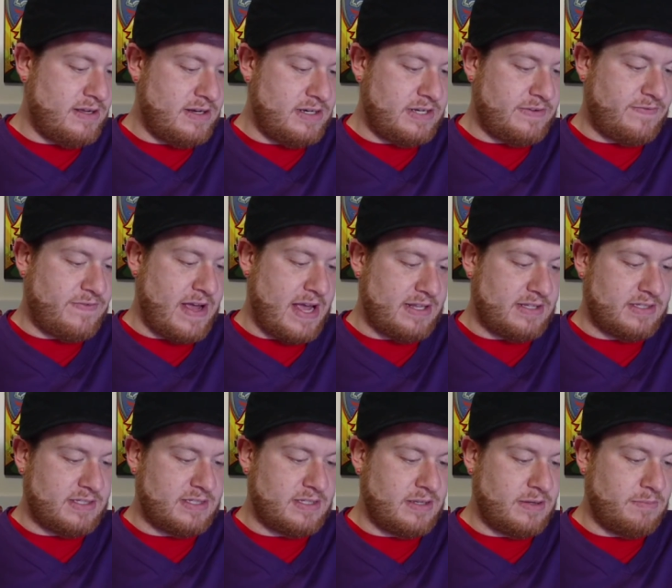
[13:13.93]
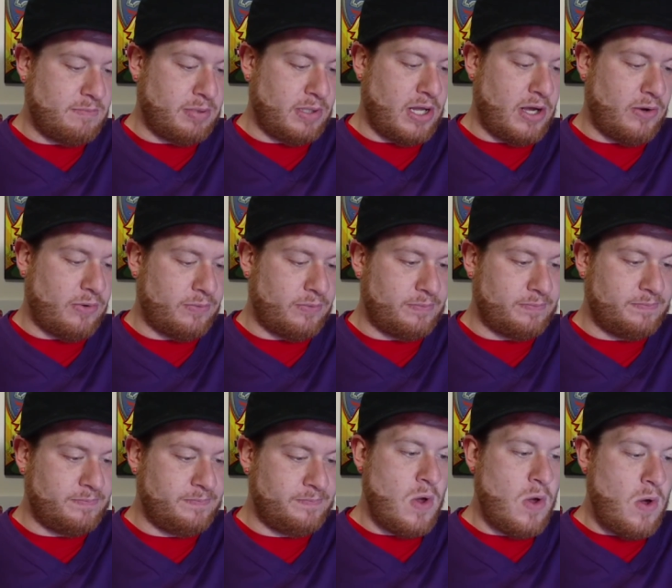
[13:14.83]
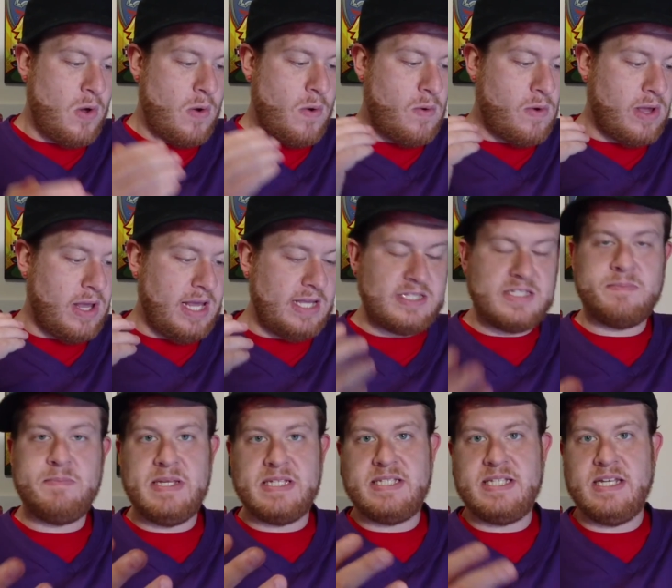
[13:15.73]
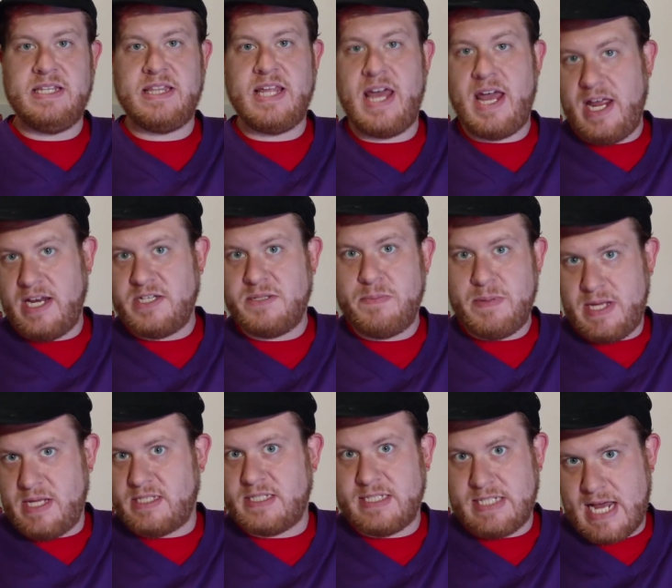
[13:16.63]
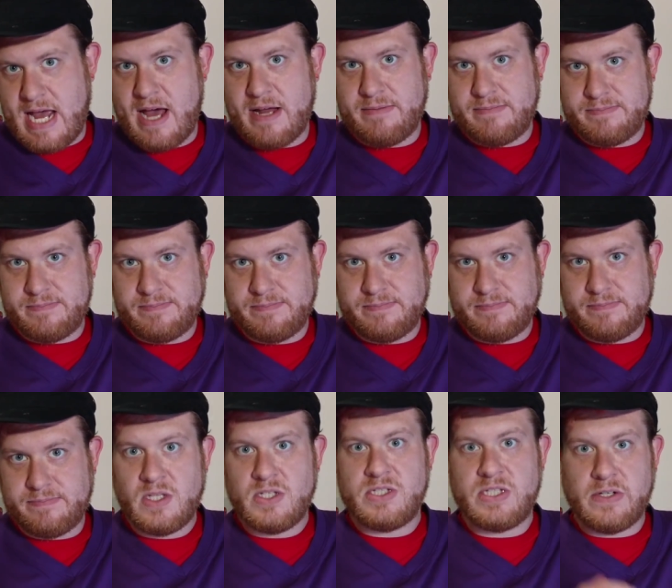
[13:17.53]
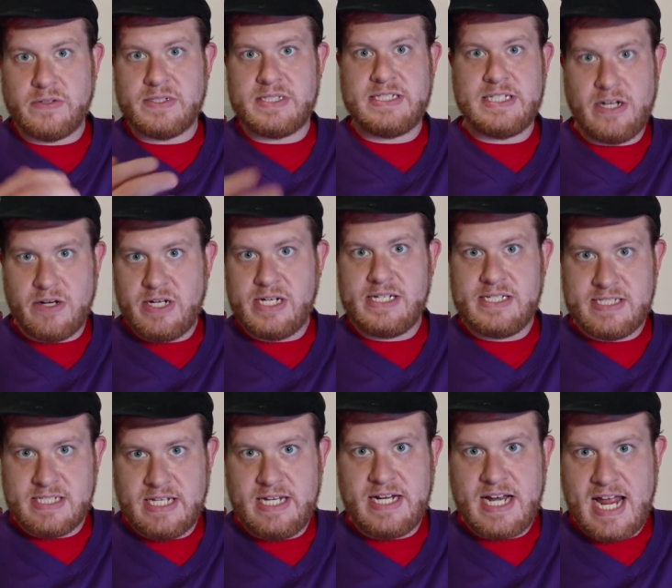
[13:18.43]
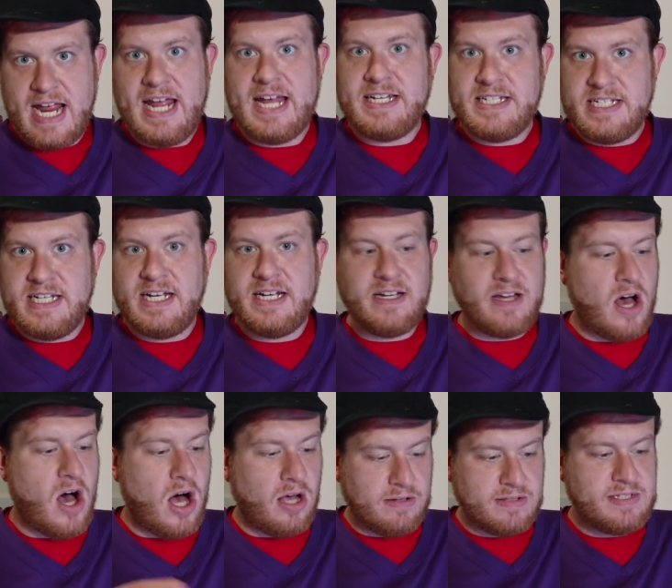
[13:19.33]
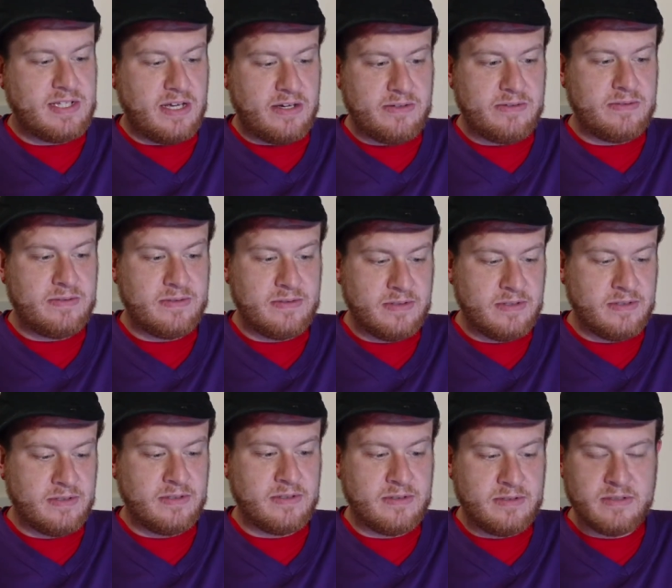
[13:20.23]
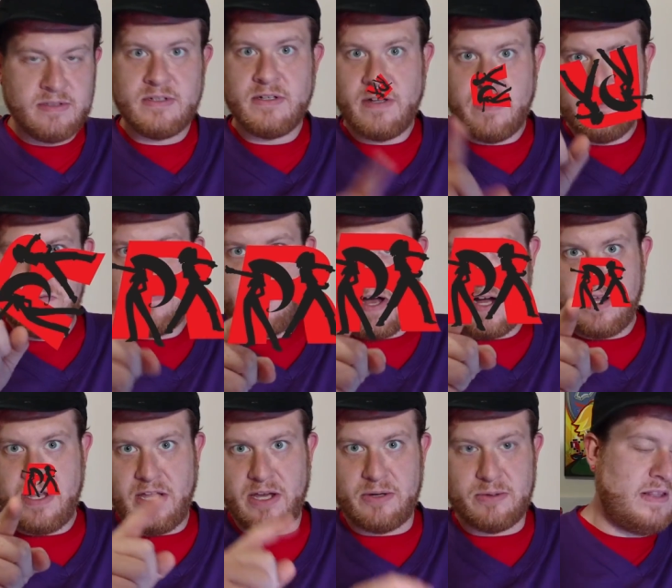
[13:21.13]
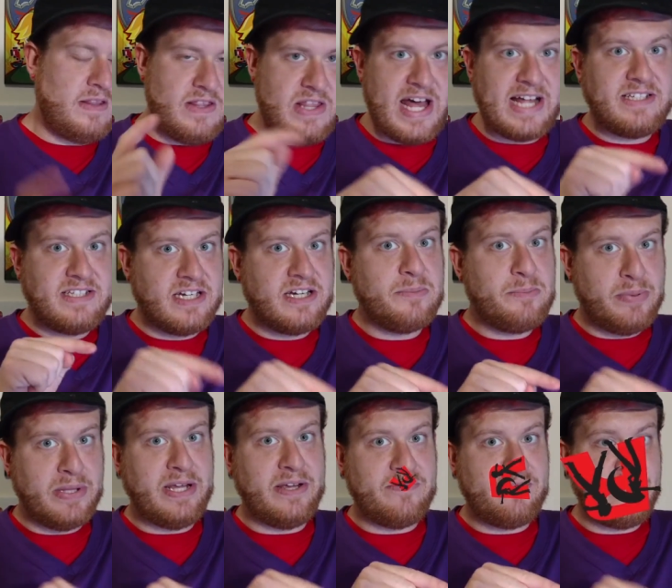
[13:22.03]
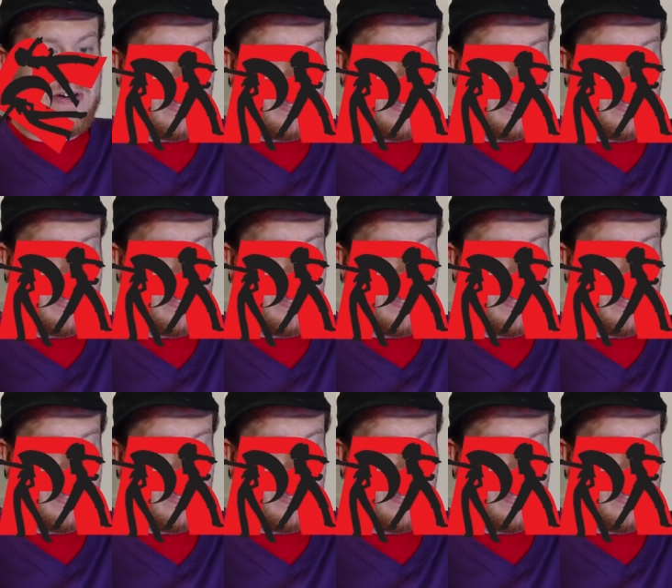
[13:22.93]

defense, blown. It's missing the H P stat. So seriously, Niantic, also? Yeah, that's a complete